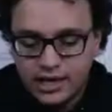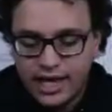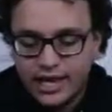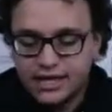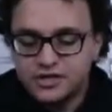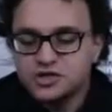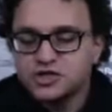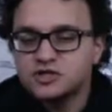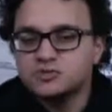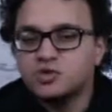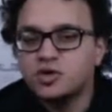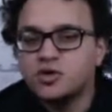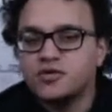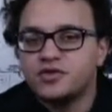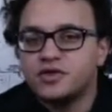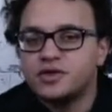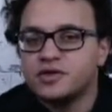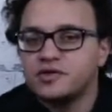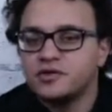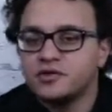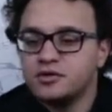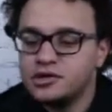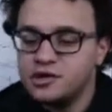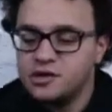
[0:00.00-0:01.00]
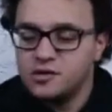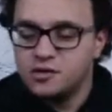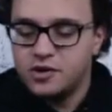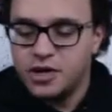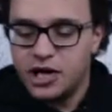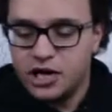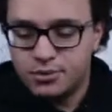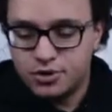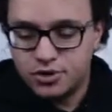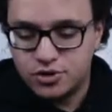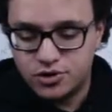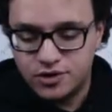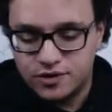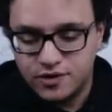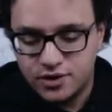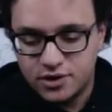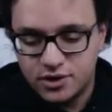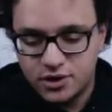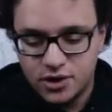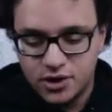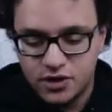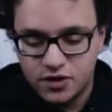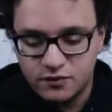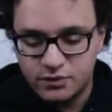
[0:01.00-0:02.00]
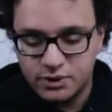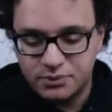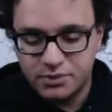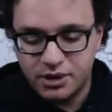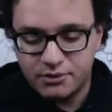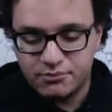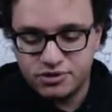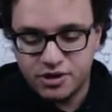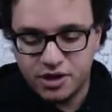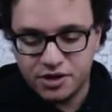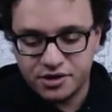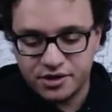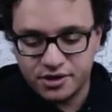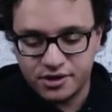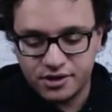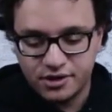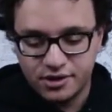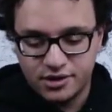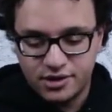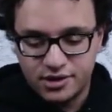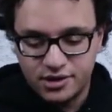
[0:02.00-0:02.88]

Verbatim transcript: I just moved into a new neighborhood with my brother